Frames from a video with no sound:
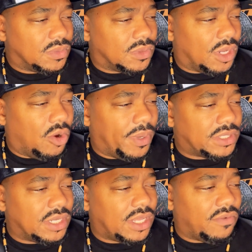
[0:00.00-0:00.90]
I hope I
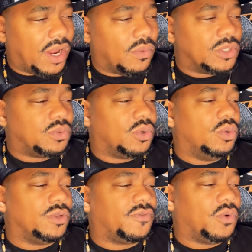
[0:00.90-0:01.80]
said that right, who
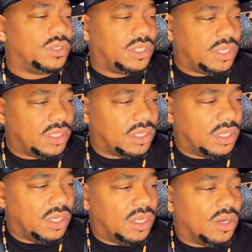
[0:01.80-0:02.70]
was 14,
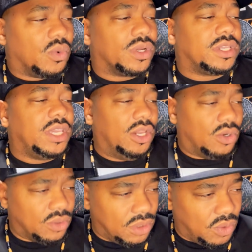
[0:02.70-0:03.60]
were
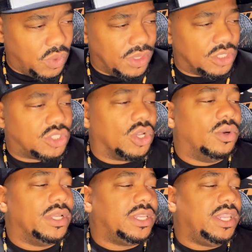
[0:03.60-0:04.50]
killed when the
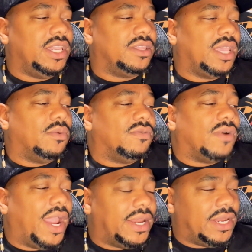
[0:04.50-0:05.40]
stolen Kia they were
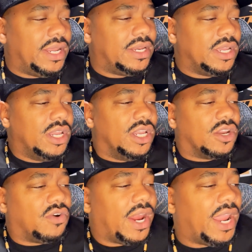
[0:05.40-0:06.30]
riding in
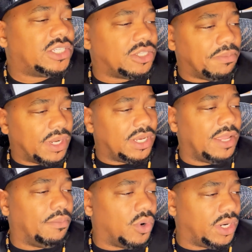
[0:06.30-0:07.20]
crashed Monday
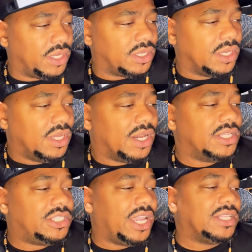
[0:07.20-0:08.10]
morning,
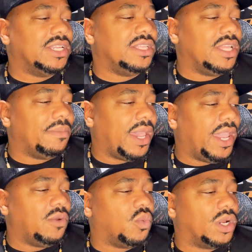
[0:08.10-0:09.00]
ejecting them
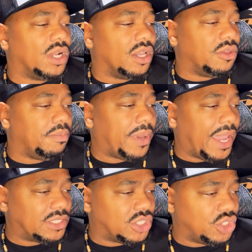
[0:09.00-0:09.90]
and one other
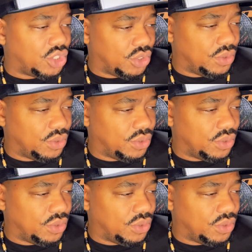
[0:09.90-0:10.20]
passenger.